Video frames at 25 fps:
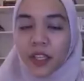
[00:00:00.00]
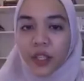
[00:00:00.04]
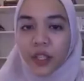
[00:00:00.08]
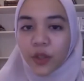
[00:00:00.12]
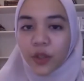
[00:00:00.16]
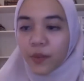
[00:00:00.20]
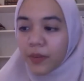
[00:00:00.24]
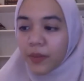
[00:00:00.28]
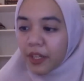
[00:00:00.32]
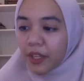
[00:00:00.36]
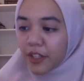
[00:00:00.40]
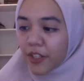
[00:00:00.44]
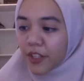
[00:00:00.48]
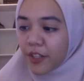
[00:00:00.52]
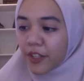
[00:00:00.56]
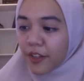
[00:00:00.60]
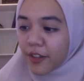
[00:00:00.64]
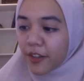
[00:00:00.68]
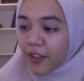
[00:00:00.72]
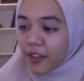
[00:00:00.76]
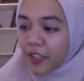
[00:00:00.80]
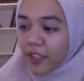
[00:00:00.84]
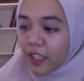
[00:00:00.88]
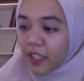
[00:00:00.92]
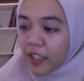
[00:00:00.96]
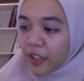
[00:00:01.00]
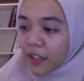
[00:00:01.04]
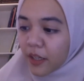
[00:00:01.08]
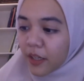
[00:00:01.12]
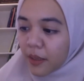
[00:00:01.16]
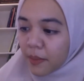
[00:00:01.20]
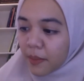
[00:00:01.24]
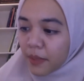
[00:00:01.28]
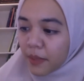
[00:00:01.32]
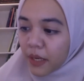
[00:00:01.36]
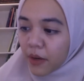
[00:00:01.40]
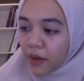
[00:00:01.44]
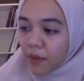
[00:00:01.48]
mentioned earlier
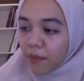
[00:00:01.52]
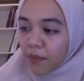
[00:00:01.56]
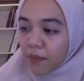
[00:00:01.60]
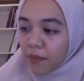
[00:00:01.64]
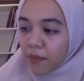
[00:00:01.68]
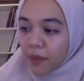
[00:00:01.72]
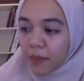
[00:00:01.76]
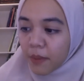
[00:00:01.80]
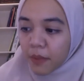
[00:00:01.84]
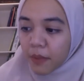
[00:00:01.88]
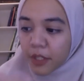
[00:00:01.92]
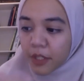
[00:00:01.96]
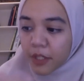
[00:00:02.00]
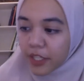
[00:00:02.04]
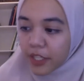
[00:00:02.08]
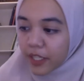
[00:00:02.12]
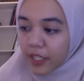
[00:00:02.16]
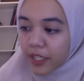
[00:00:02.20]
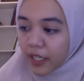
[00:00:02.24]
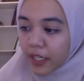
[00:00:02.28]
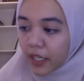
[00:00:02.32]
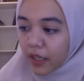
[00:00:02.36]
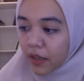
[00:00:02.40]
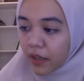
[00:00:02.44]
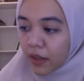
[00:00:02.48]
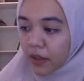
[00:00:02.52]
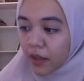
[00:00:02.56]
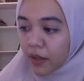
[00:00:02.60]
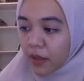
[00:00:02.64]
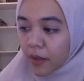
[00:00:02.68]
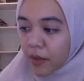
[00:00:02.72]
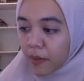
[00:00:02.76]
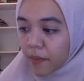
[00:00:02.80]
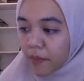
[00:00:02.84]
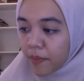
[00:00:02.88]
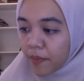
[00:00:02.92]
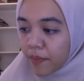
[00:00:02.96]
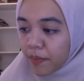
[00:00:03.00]
about publishing
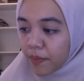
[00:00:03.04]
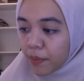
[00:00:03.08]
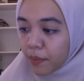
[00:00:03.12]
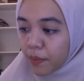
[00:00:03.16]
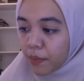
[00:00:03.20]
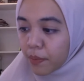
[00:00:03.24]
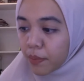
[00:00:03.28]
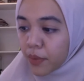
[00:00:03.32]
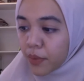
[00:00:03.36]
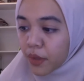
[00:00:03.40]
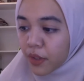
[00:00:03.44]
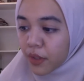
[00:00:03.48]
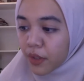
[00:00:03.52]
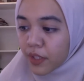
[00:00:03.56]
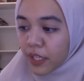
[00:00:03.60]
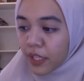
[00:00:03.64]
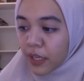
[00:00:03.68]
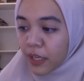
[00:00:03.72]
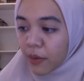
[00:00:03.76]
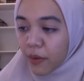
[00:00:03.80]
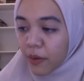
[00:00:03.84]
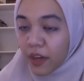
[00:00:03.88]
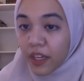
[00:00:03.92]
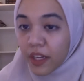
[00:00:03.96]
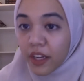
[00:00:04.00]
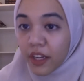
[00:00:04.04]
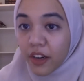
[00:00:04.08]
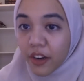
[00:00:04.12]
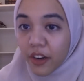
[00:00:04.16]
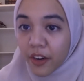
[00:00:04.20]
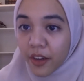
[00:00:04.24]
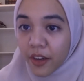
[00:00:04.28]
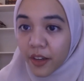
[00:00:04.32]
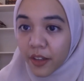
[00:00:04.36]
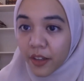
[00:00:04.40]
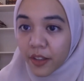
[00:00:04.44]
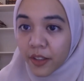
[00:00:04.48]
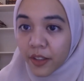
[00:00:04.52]
um, books and writing
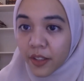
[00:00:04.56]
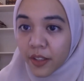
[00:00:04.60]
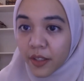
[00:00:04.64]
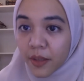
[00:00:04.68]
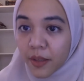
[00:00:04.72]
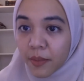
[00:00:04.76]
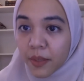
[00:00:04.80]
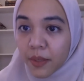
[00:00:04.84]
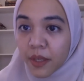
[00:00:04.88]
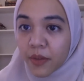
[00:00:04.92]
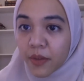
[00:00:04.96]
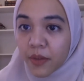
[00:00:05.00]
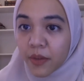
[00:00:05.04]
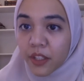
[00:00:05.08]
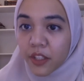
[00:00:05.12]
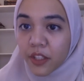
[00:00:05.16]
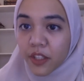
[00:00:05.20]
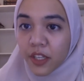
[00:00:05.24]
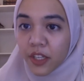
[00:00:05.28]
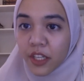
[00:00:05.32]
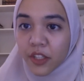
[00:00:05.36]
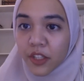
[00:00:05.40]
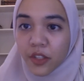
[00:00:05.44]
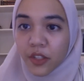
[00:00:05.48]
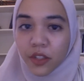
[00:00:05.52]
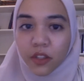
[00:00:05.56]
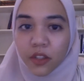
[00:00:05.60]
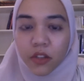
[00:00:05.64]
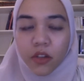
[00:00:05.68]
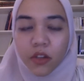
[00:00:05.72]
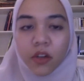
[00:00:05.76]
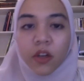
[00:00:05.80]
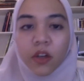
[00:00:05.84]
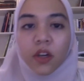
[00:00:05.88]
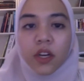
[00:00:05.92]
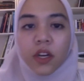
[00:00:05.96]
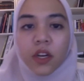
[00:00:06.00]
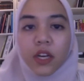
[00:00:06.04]
articles mm-hmm. about international
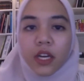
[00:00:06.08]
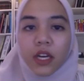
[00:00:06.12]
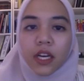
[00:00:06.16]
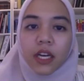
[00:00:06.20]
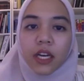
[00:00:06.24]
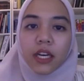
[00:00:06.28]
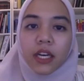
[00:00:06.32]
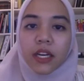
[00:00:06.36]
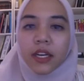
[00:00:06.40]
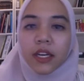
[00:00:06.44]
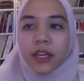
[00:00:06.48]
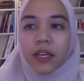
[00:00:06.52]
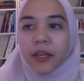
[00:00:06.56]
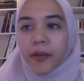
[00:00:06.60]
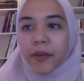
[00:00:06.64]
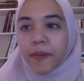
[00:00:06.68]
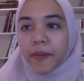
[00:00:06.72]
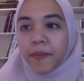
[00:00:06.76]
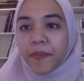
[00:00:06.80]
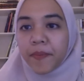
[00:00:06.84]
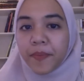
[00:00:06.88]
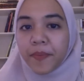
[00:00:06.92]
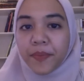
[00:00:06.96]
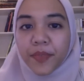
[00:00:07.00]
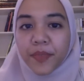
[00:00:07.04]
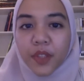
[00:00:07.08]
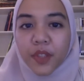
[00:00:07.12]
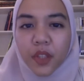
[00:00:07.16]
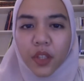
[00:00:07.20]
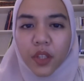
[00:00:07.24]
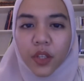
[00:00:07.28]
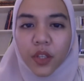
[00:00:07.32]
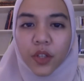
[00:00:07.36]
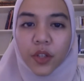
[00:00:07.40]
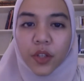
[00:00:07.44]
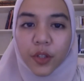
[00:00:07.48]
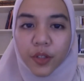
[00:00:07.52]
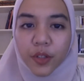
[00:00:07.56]
law. Uh,
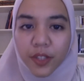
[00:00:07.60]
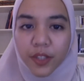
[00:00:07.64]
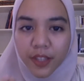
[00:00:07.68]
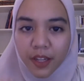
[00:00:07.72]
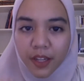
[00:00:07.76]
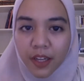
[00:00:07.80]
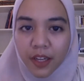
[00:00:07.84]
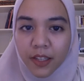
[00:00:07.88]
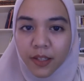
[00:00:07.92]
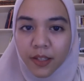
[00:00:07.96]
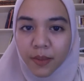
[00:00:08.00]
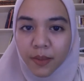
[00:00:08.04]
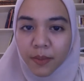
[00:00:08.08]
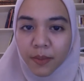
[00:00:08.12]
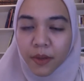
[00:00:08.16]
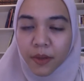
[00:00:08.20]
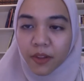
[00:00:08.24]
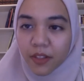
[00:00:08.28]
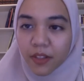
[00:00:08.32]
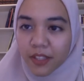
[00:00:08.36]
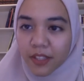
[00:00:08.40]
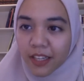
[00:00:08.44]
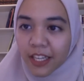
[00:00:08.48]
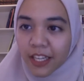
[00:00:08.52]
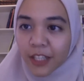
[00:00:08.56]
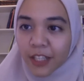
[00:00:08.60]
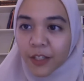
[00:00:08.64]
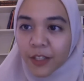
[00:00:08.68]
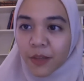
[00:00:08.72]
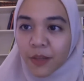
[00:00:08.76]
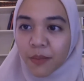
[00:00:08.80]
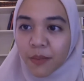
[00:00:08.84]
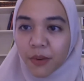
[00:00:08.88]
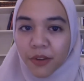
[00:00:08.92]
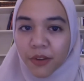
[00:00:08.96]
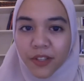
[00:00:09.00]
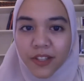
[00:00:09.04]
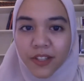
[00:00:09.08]
could you tell us about the selection
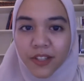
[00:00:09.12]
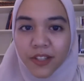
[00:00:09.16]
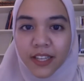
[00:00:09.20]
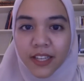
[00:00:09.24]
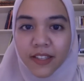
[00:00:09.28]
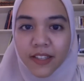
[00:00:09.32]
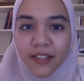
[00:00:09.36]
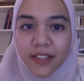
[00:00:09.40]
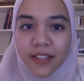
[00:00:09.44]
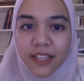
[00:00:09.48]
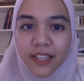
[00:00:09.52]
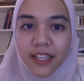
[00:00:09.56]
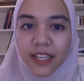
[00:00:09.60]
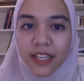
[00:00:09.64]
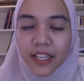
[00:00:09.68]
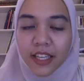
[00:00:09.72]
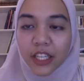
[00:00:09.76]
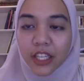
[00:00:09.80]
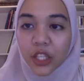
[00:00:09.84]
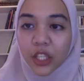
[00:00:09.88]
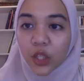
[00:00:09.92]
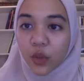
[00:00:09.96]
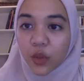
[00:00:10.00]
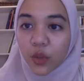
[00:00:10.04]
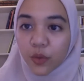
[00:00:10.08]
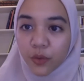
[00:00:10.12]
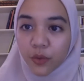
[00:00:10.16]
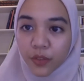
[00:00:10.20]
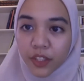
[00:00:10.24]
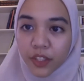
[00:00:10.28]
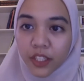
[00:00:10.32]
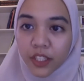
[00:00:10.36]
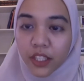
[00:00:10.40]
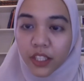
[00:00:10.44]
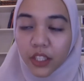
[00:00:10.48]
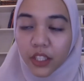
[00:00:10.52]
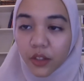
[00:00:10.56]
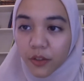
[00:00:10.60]
process in mm-hmm.
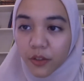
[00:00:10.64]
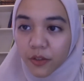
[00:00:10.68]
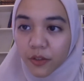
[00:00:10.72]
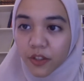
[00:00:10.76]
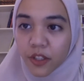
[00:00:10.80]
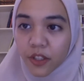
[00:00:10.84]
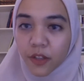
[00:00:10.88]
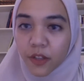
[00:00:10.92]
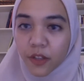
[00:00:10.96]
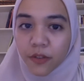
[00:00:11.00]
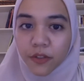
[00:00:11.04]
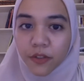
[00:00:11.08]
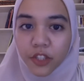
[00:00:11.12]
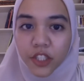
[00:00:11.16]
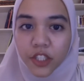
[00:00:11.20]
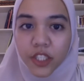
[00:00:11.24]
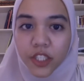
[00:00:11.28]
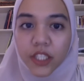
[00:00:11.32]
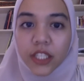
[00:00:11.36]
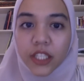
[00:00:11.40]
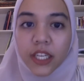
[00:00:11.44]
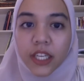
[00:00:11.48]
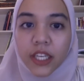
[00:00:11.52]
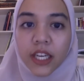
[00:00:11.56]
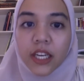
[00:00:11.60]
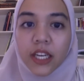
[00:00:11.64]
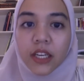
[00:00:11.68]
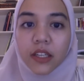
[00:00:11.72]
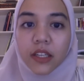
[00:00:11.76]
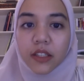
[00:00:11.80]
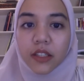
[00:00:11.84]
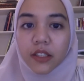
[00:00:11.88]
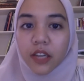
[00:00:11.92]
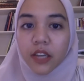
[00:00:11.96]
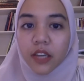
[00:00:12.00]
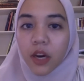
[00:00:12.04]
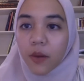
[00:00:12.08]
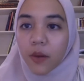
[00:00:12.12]
UV, University of Virginia? Okay.
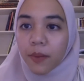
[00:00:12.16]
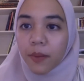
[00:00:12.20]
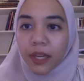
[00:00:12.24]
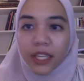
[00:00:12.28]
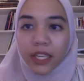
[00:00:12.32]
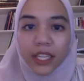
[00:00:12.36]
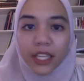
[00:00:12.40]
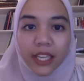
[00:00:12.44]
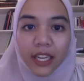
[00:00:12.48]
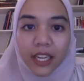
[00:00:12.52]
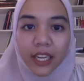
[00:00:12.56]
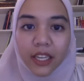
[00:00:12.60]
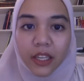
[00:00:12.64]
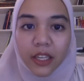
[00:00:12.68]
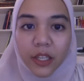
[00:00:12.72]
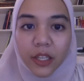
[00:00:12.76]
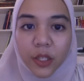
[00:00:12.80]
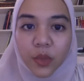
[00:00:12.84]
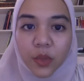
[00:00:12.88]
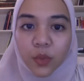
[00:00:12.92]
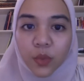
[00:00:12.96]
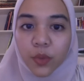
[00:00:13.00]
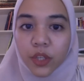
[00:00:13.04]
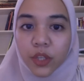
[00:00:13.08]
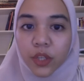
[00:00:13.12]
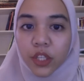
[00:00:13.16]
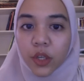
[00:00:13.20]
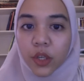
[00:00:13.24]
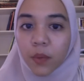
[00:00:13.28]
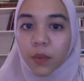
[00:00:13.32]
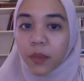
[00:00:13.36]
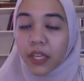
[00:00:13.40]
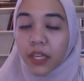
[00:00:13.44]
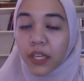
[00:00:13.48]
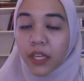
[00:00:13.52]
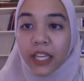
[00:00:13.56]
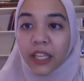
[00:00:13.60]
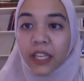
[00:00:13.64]
Uh, how many candidates were
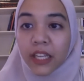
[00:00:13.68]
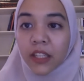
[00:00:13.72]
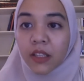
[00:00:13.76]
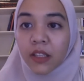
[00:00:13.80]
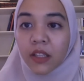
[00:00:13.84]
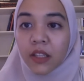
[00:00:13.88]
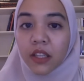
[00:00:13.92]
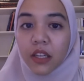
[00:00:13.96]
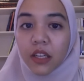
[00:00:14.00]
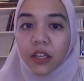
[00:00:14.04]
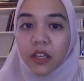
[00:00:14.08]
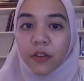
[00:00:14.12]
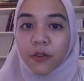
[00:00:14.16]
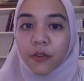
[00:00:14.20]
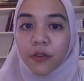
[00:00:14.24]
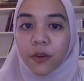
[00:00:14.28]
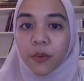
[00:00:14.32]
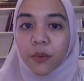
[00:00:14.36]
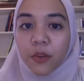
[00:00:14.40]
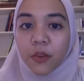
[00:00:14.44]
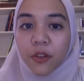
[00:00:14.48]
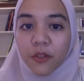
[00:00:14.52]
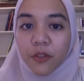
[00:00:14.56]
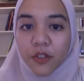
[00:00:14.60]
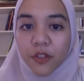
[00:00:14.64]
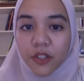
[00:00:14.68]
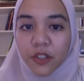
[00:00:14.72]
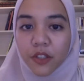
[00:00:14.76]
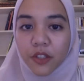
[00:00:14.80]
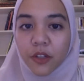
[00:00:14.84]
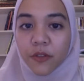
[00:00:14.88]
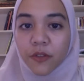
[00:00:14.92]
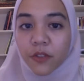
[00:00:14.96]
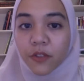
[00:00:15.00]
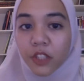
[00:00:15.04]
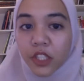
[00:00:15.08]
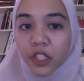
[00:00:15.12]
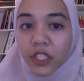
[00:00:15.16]
nominated mm-hmm. uh, from mm-hmm. University mm-hmm.
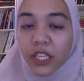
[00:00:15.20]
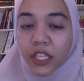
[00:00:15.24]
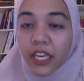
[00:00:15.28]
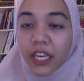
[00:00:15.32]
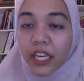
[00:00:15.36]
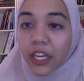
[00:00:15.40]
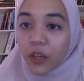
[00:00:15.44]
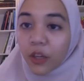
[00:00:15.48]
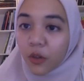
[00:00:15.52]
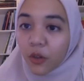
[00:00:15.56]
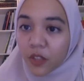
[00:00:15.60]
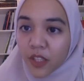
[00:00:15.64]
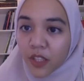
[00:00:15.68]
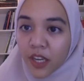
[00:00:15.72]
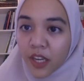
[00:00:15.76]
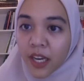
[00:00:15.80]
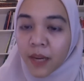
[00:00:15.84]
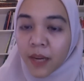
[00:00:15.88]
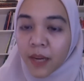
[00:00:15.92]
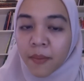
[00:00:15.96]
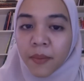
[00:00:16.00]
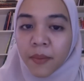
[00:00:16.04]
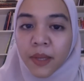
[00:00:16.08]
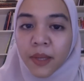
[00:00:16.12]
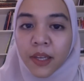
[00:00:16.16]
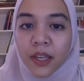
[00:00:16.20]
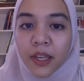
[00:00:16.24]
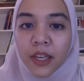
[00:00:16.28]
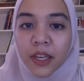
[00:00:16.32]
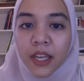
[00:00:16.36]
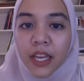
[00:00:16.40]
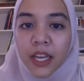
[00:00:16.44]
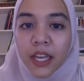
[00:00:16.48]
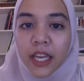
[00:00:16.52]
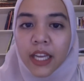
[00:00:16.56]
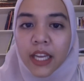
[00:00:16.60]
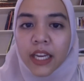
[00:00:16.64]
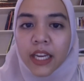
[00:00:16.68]
of Virginia at your time?
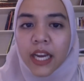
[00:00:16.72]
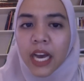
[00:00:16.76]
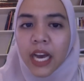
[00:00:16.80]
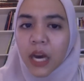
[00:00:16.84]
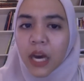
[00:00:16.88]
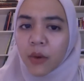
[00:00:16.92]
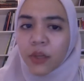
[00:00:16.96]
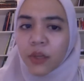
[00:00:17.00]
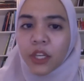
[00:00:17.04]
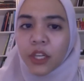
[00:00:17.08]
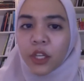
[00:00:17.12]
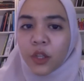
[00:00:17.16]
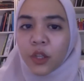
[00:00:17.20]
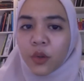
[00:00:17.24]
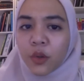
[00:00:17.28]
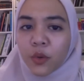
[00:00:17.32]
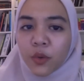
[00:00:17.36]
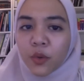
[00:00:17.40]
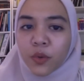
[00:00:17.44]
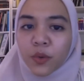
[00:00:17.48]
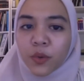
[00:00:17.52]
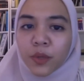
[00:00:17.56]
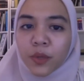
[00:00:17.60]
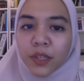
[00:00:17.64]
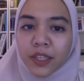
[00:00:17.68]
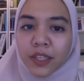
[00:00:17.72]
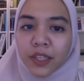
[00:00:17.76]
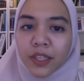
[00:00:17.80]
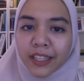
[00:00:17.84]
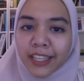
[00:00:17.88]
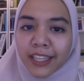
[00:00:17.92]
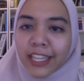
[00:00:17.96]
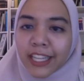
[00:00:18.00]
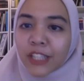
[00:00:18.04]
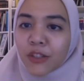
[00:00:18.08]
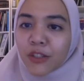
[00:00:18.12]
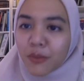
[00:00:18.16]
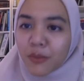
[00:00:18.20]
Yeah. And how did you uh,
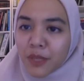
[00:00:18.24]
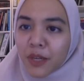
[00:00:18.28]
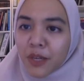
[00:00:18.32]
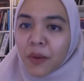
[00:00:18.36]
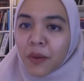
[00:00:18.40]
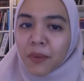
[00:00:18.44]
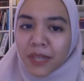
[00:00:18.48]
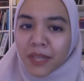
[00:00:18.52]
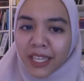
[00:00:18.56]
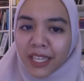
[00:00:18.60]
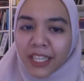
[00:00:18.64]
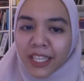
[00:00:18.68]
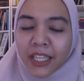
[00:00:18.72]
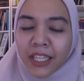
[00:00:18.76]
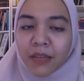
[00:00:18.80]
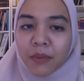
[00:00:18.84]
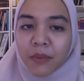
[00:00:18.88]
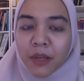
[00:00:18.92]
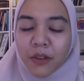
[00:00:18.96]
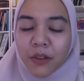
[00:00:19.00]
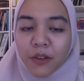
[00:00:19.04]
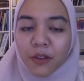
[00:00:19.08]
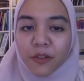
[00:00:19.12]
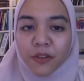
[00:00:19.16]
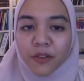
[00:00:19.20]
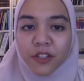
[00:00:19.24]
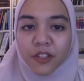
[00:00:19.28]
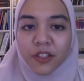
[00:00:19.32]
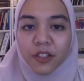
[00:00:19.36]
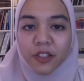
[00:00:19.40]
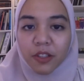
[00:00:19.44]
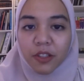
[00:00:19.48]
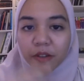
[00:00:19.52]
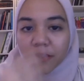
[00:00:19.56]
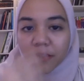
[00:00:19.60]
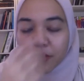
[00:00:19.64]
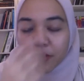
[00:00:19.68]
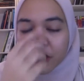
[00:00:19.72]
get to be nominated by University
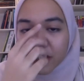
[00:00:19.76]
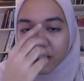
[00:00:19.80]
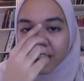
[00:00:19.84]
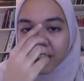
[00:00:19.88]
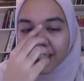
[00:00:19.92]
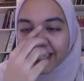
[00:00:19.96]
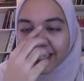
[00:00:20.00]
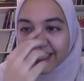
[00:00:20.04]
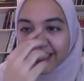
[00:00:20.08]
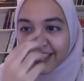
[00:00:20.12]
of Virginia?